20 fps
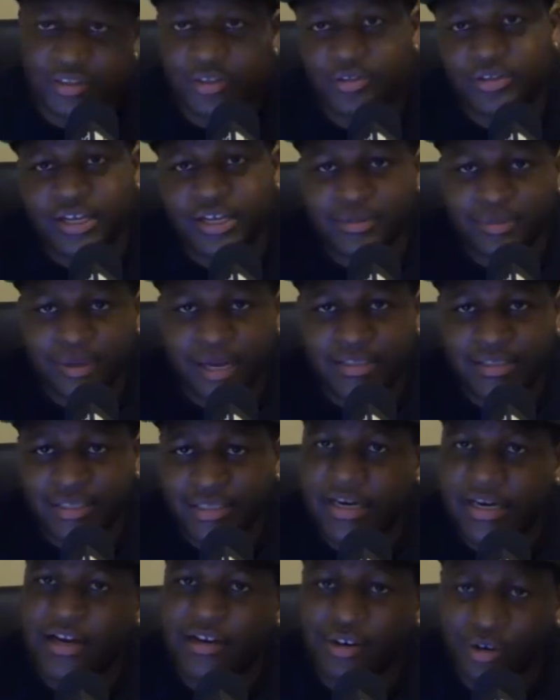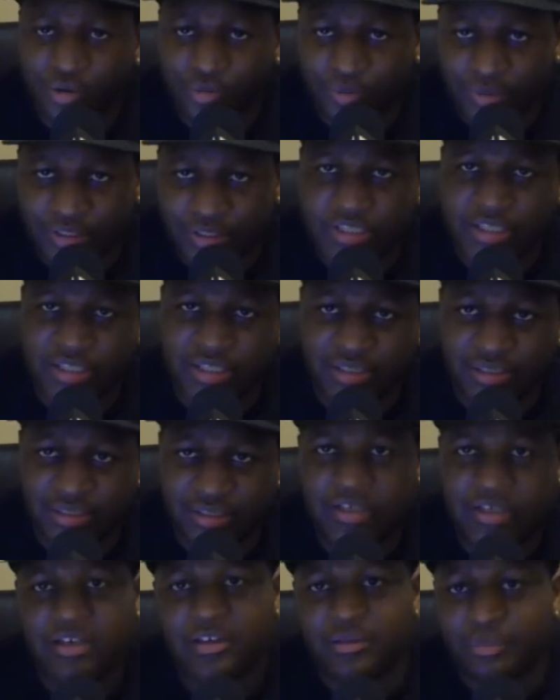so that's what i did i know it was cheating
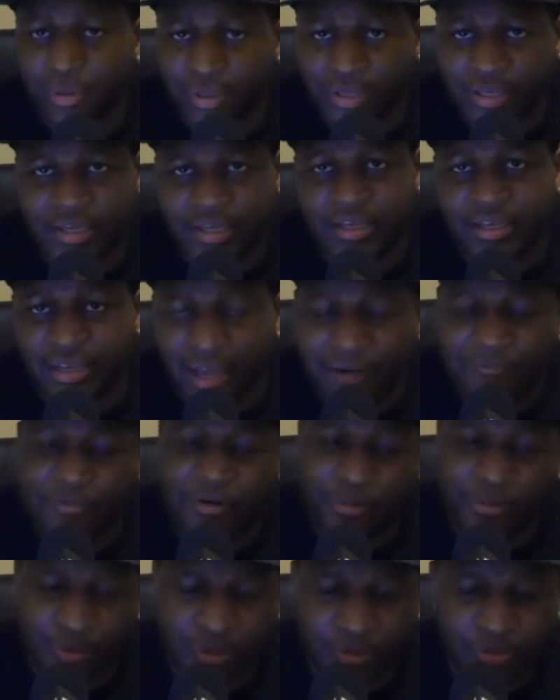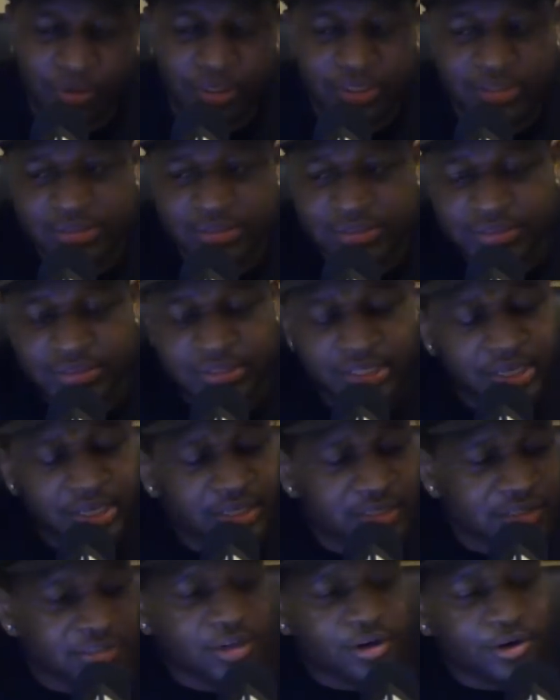but hey i fuck with the pluses
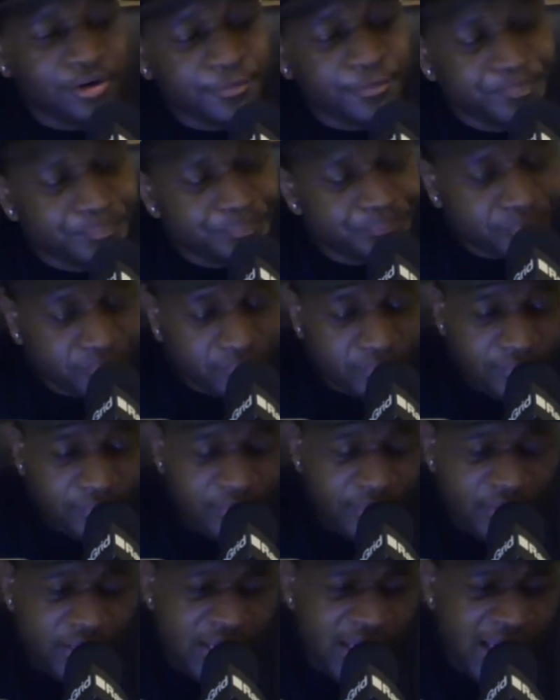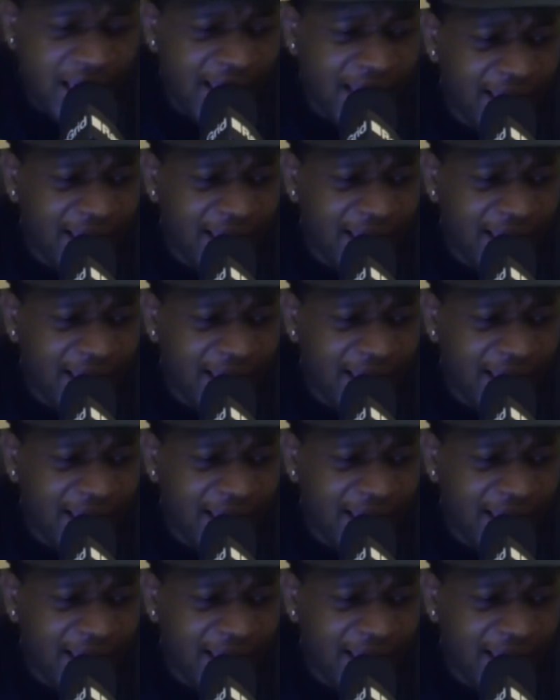so i